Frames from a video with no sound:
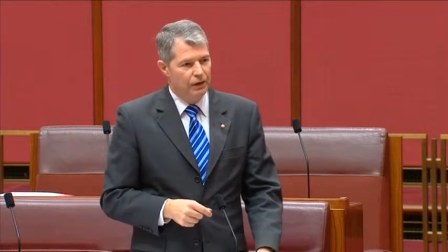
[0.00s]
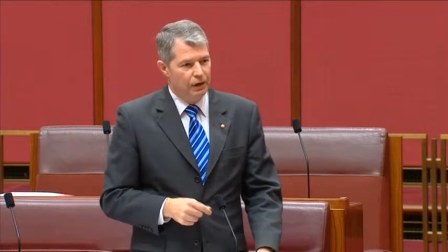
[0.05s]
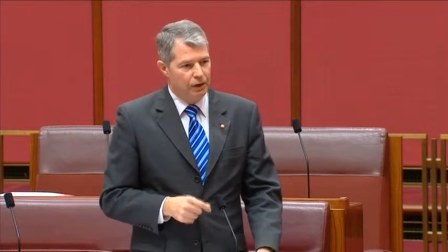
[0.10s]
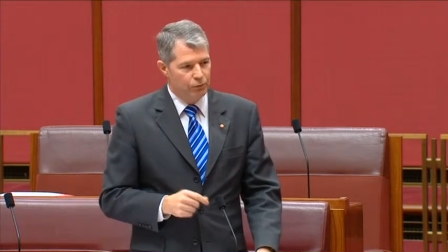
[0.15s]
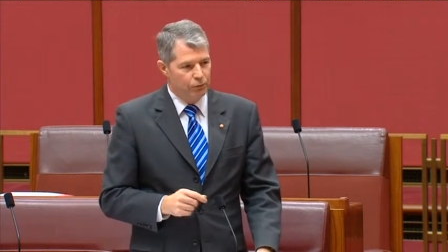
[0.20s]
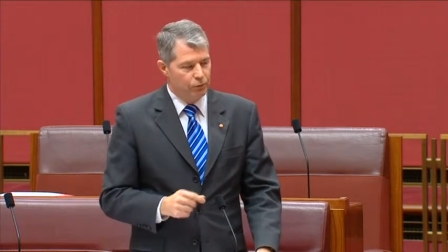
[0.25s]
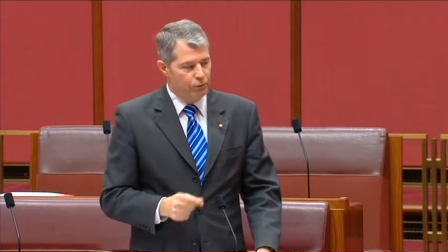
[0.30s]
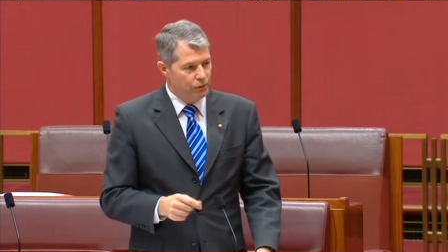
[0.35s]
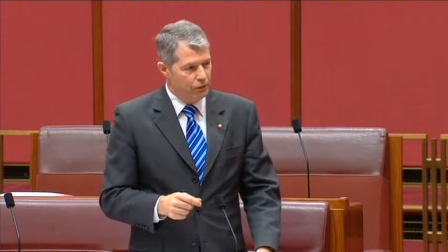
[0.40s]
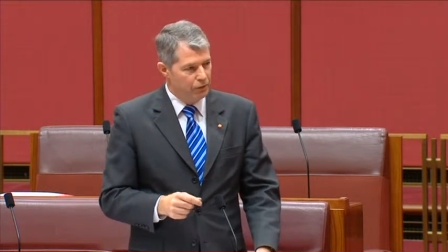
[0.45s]

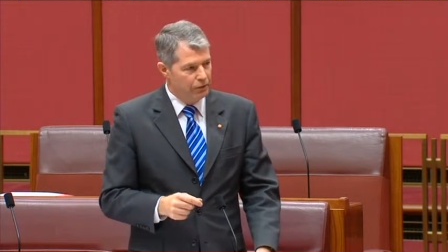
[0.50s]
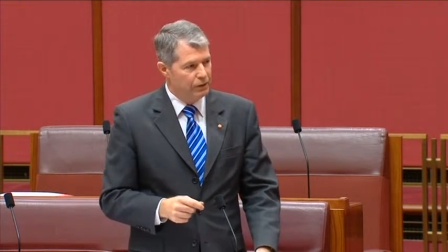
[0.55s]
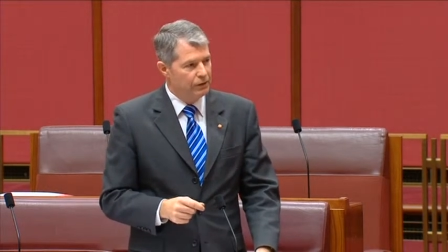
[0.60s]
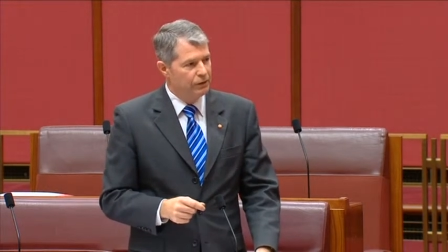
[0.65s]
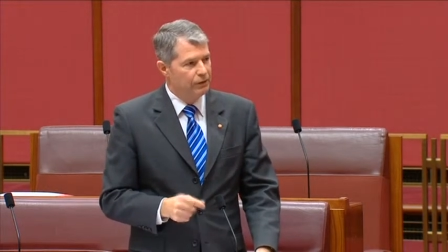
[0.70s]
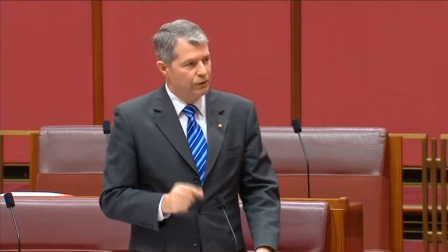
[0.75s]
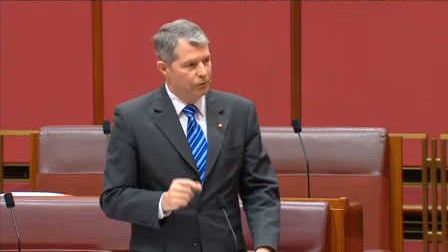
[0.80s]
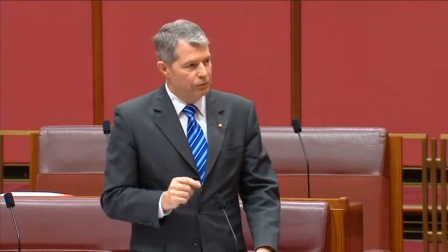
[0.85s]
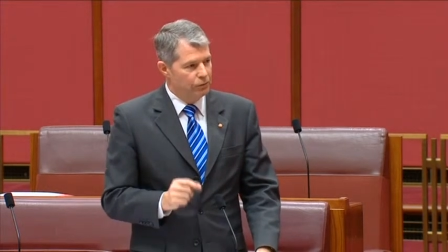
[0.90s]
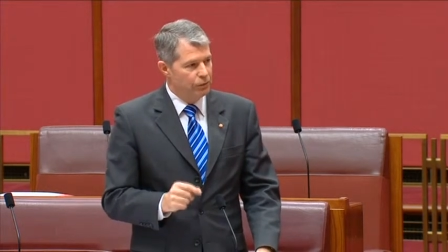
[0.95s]
are
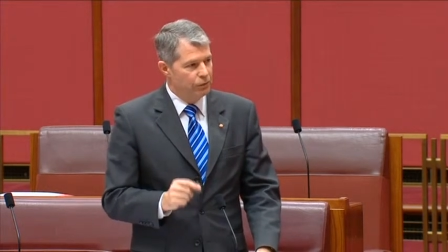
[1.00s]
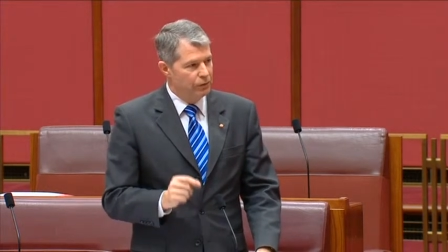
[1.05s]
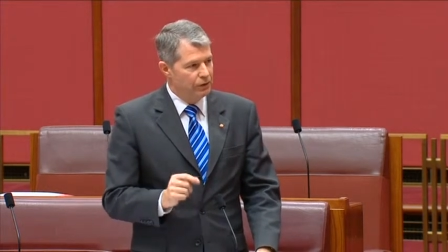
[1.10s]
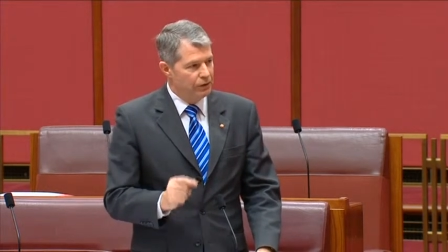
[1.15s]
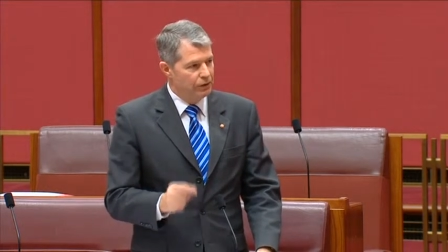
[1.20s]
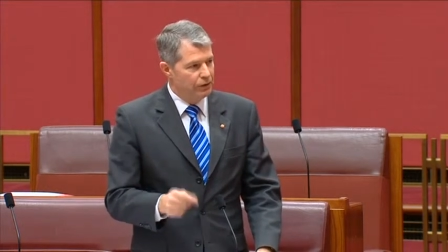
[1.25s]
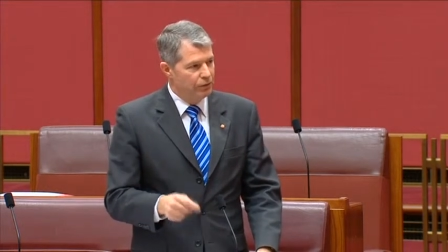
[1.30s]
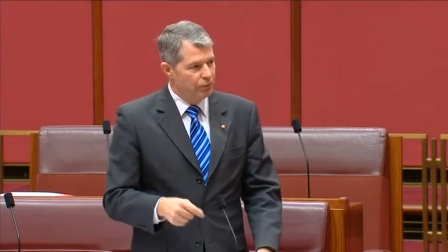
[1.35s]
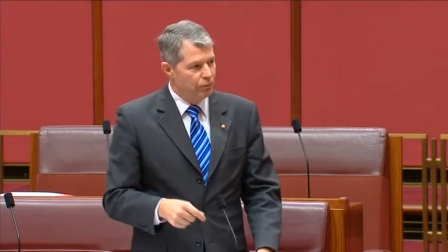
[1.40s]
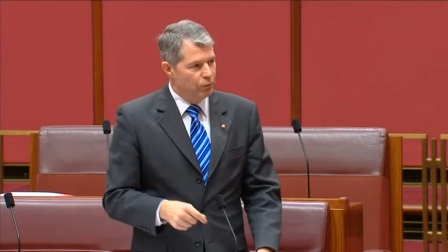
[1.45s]
really,
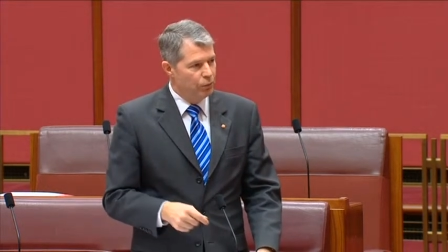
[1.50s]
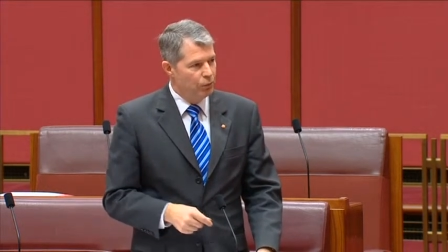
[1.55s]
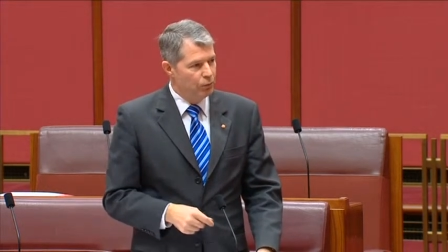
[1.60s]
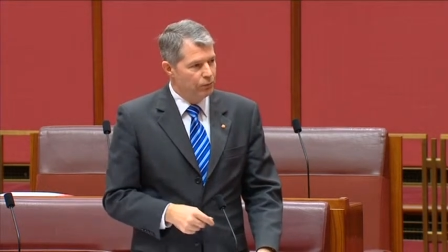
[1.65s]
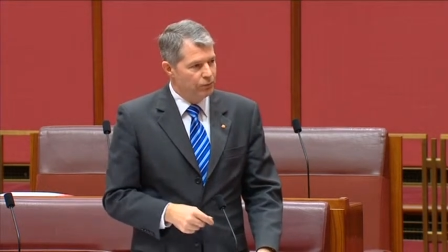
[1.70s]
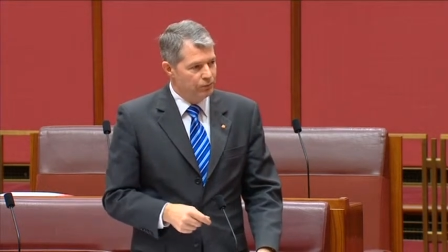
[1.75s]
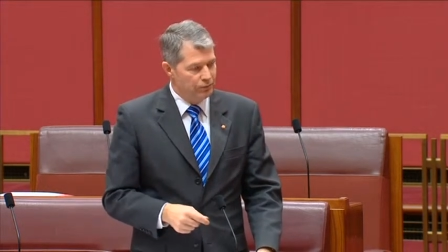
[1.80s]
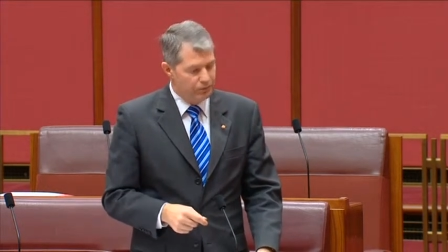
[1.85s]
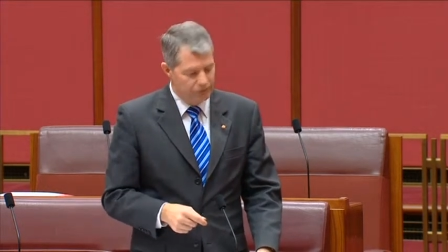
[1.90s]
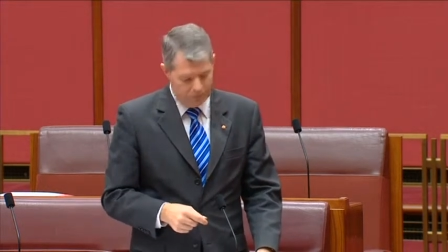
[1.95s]
really
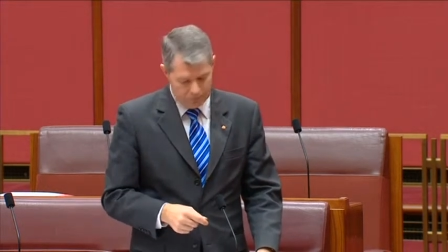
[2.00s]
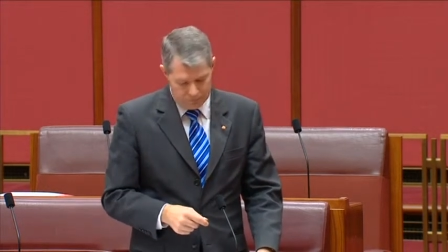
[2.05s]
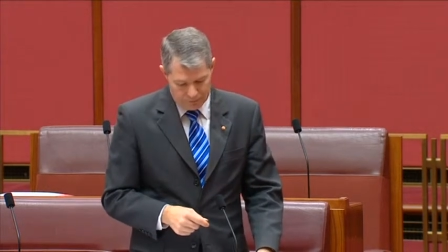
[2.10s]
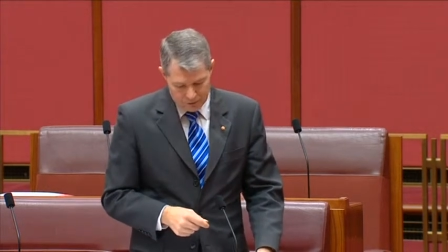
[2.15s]
important.